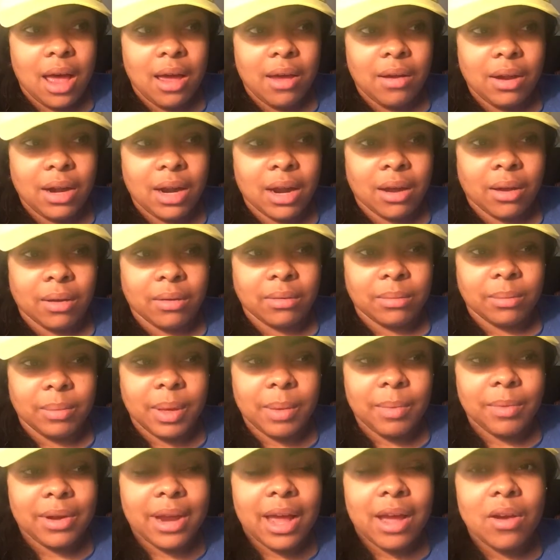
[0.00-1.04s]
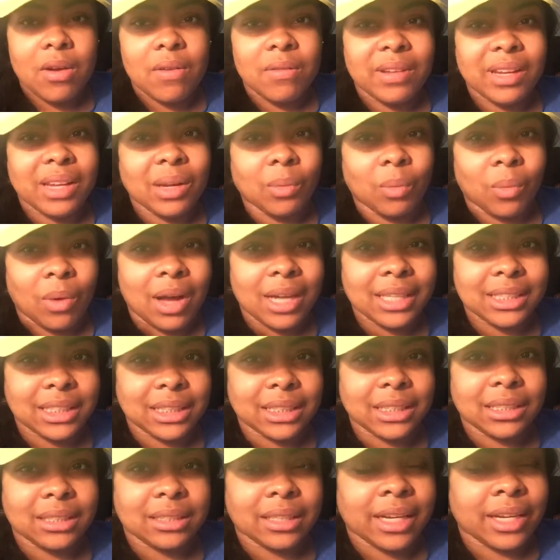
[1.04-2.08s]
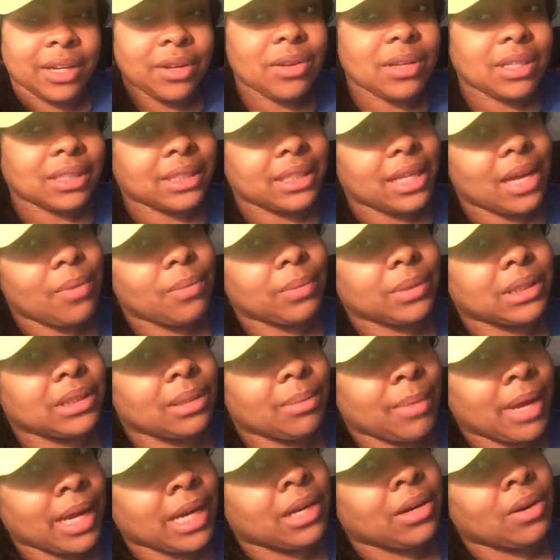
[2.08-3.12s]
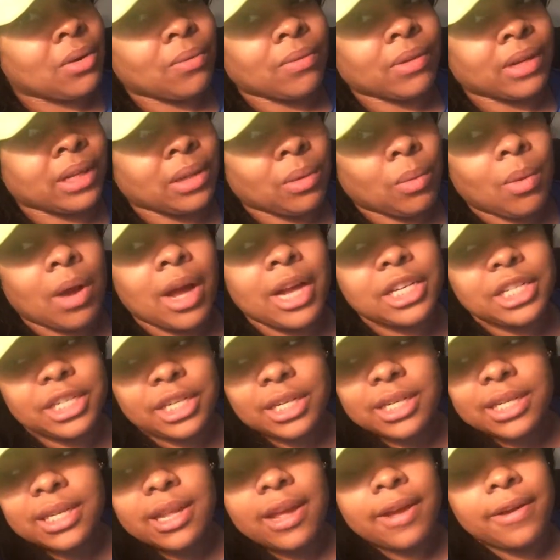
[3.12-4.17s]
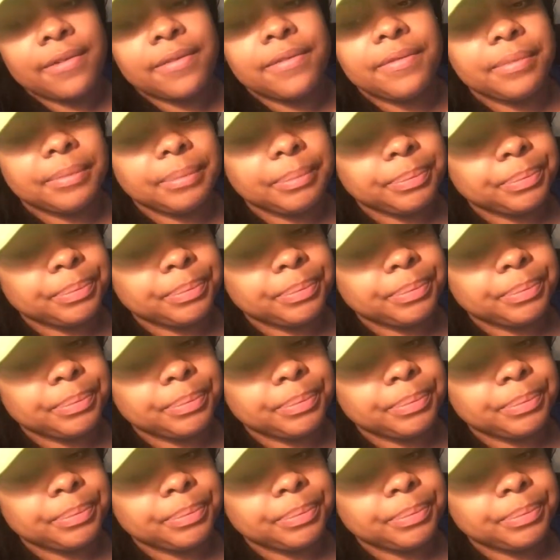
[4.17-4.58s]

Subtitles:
I don't know, people not gonna really watch it. Like you can tell when somebody don't really watch your stuff,